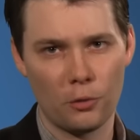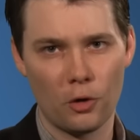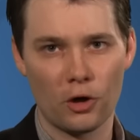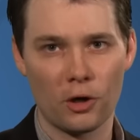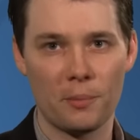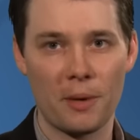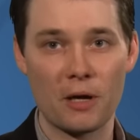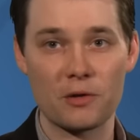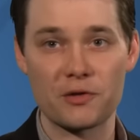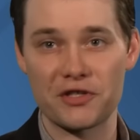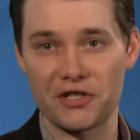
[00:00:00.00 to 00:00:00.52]
more
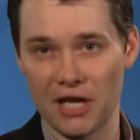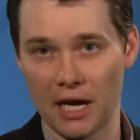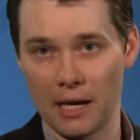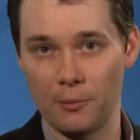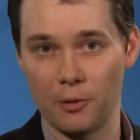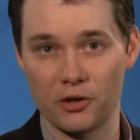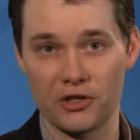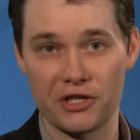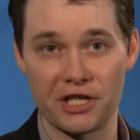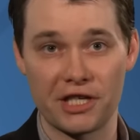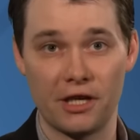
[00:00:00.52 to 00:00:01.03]
about
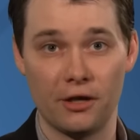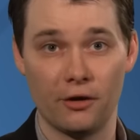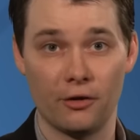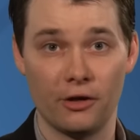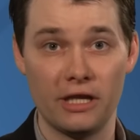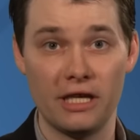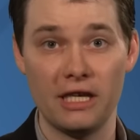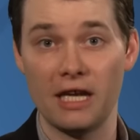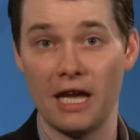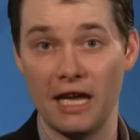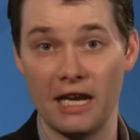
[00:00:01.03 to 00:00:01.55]

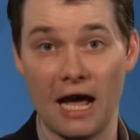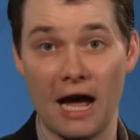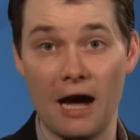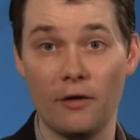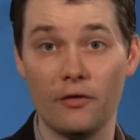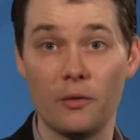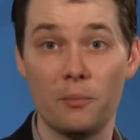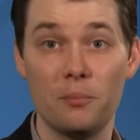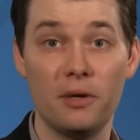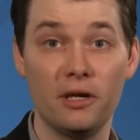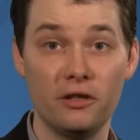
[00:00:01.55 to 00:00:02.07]
cybersecurity and how
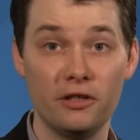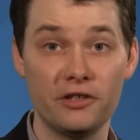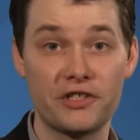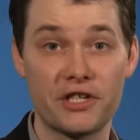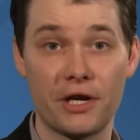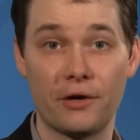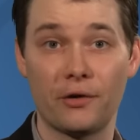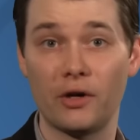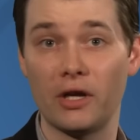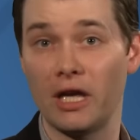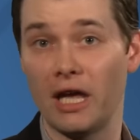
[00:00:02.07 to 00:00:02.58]
the
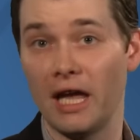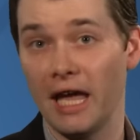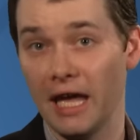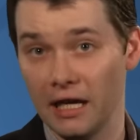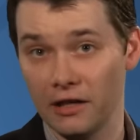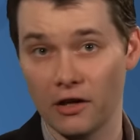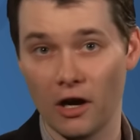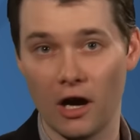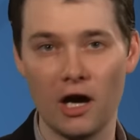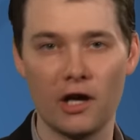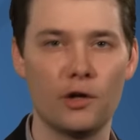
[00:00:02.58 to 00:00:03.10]
military
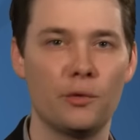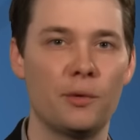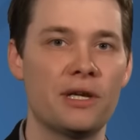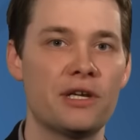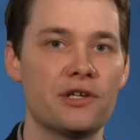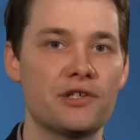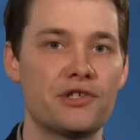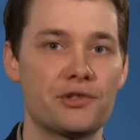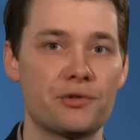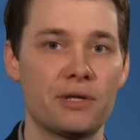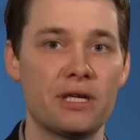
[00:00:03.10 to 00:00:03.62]
and auto
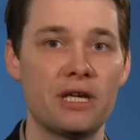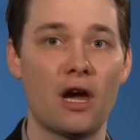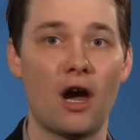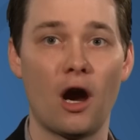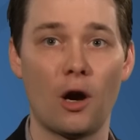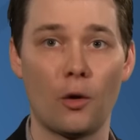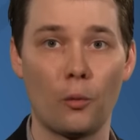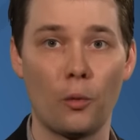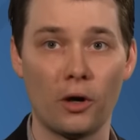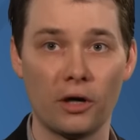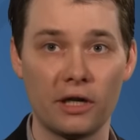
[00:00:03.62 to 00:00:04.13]
industry
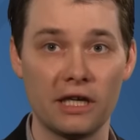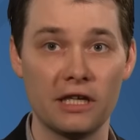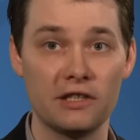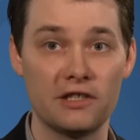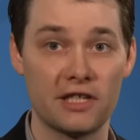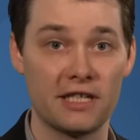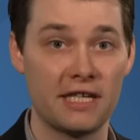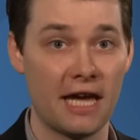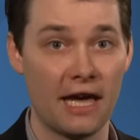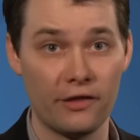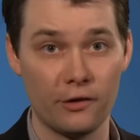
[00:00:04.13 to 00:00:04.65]
are working
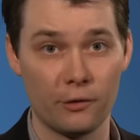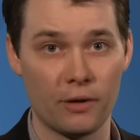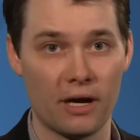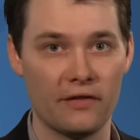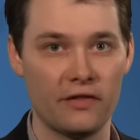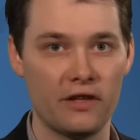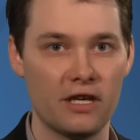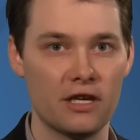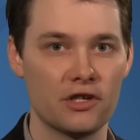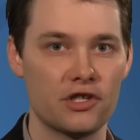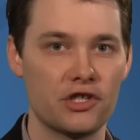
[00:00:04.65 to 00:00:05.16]
together
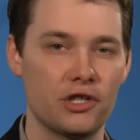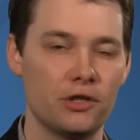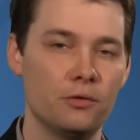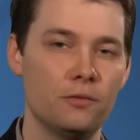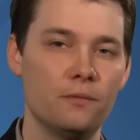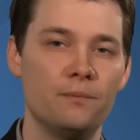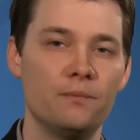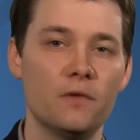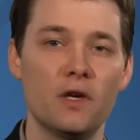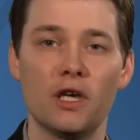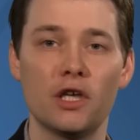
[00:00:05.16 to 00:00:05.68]
on the
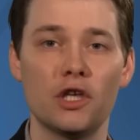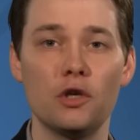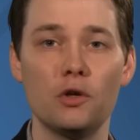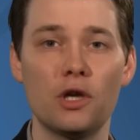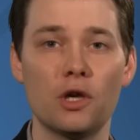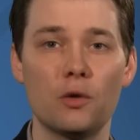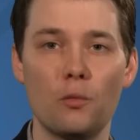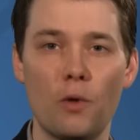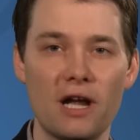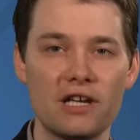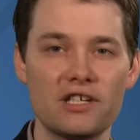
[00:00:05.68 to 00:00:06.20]
issue, you
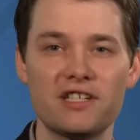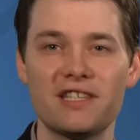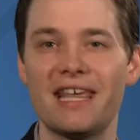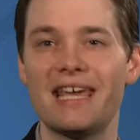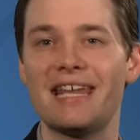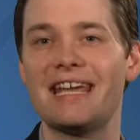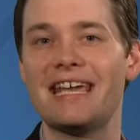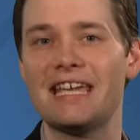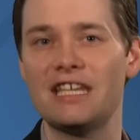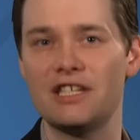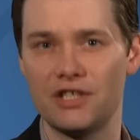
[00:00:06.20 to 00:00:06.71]
can watch
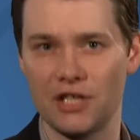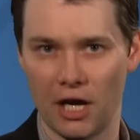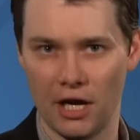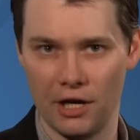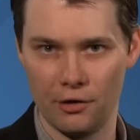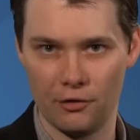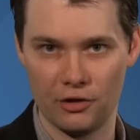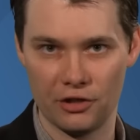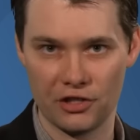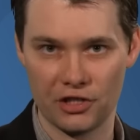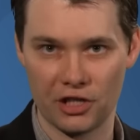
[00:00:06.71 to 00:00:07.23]
that
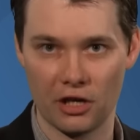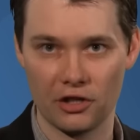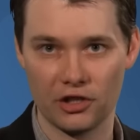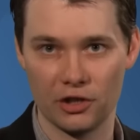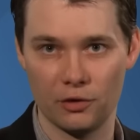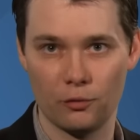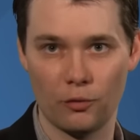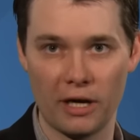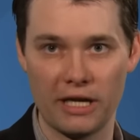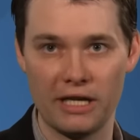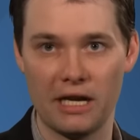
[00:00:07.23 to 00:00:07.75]
entire
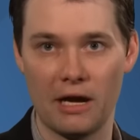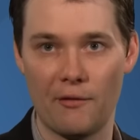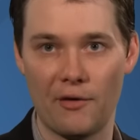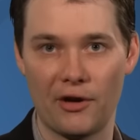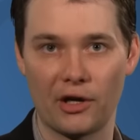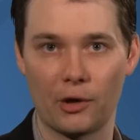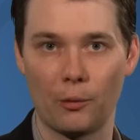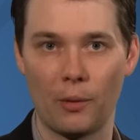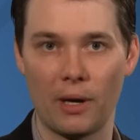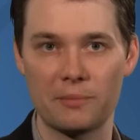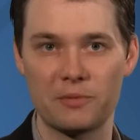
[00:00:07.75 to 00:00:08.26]
discussion right now
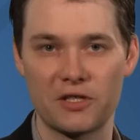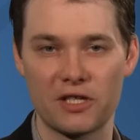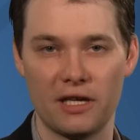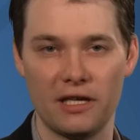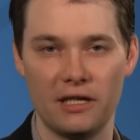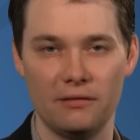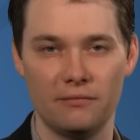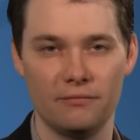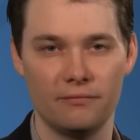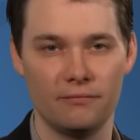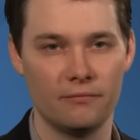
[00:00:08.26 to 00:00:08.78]
on our
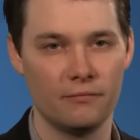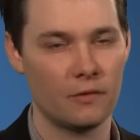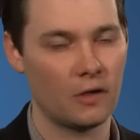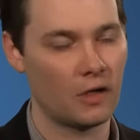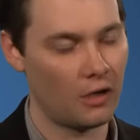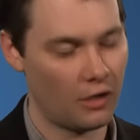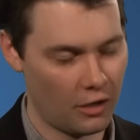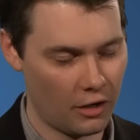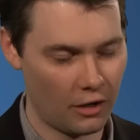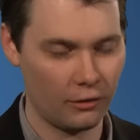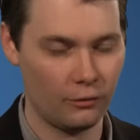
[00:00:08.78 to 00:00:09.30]
website,
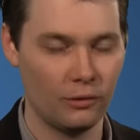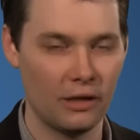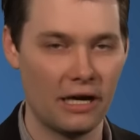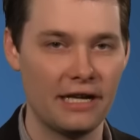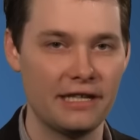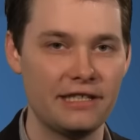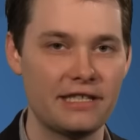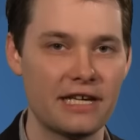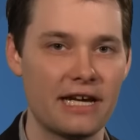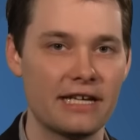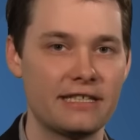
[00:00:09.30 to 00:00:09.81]

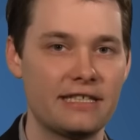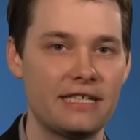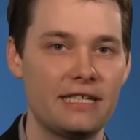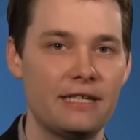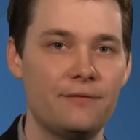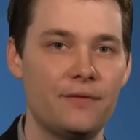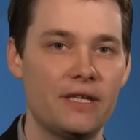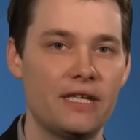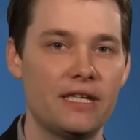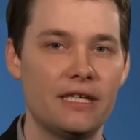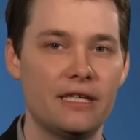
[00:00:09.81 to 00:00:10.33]
autoline dot T
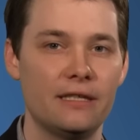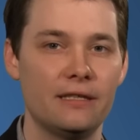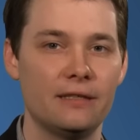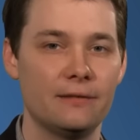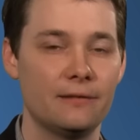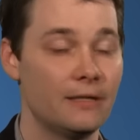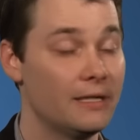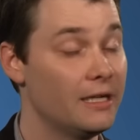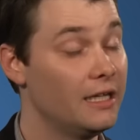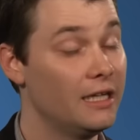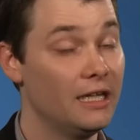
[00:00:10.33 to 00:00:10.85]
V.
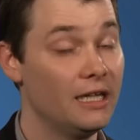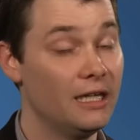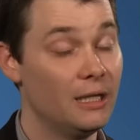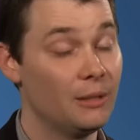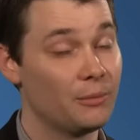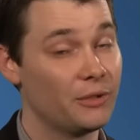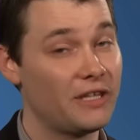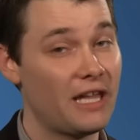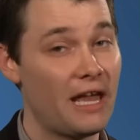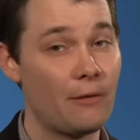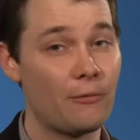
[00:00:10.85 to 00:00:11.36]

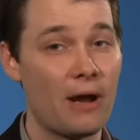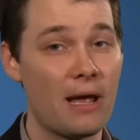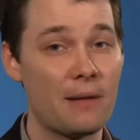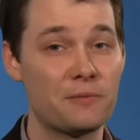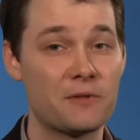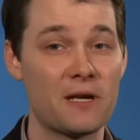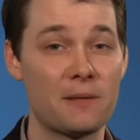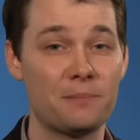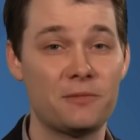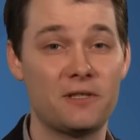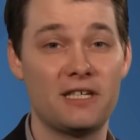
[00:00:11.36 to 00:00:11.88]
That
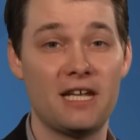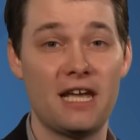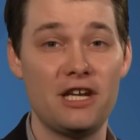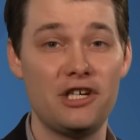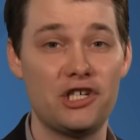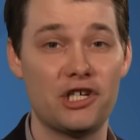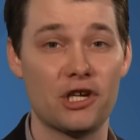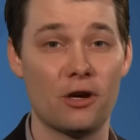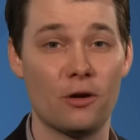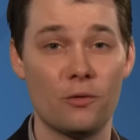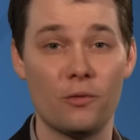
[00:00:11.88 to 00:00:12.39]
wraps up today's
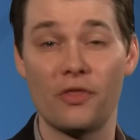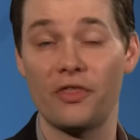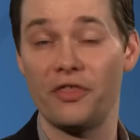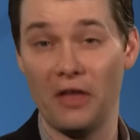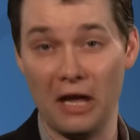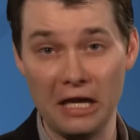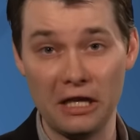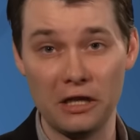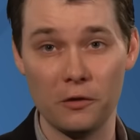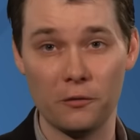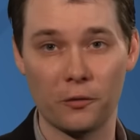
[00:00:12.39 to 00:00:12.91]
show.
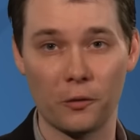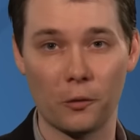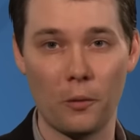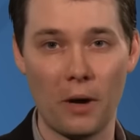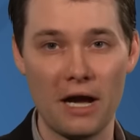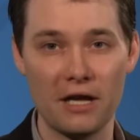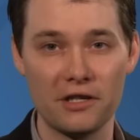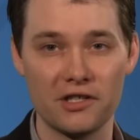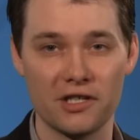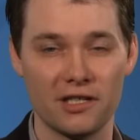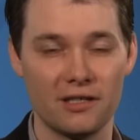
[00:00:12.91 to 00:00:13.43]
Thank you for
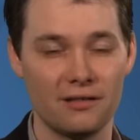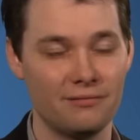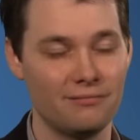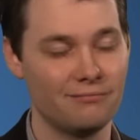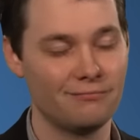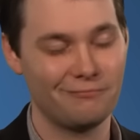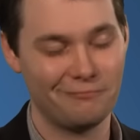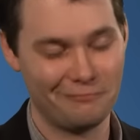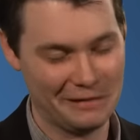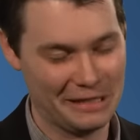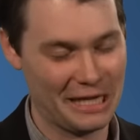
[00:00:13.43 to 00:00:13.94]
watching.
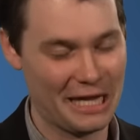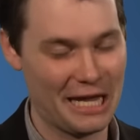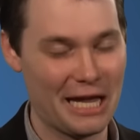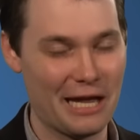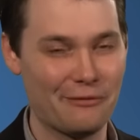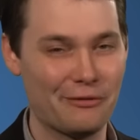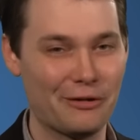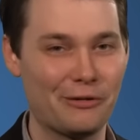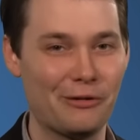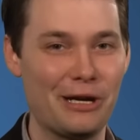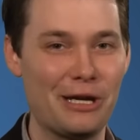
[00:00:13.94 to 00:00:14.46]

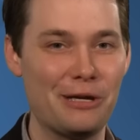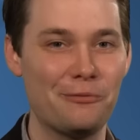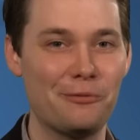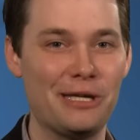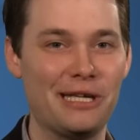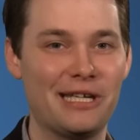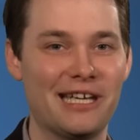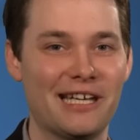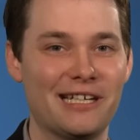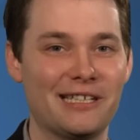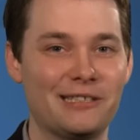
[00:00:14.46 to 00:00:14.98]
Have a great
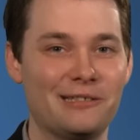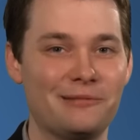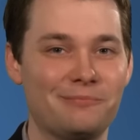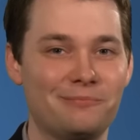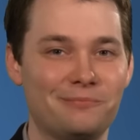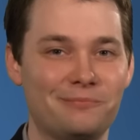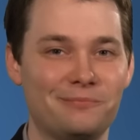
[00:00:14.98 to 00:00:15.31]
weekend.